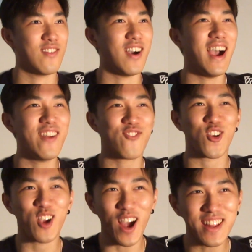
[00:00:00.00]
I
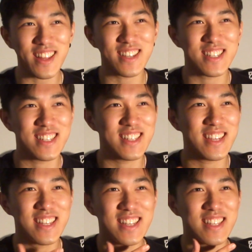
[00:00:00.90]
forgot that she
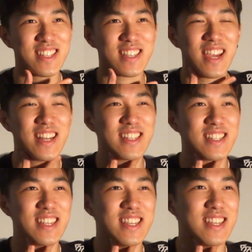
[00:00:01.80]
did this kind of
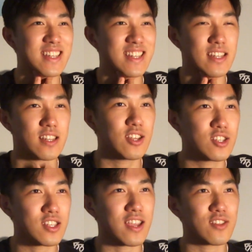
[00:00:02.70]
shit.
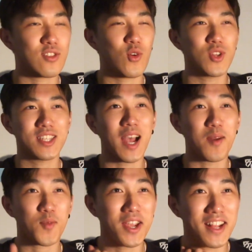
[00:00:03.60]
This is like the only time, right?